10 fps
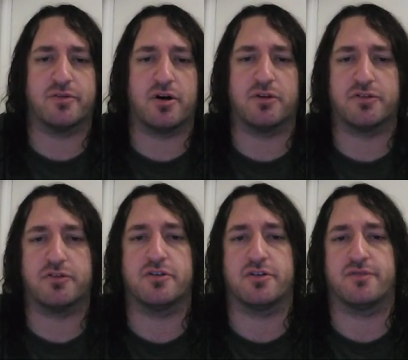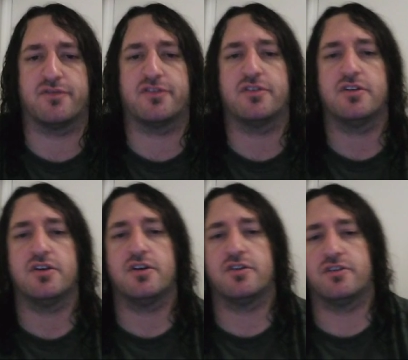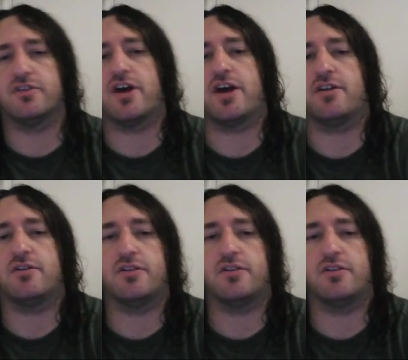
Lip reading: alternatives to that.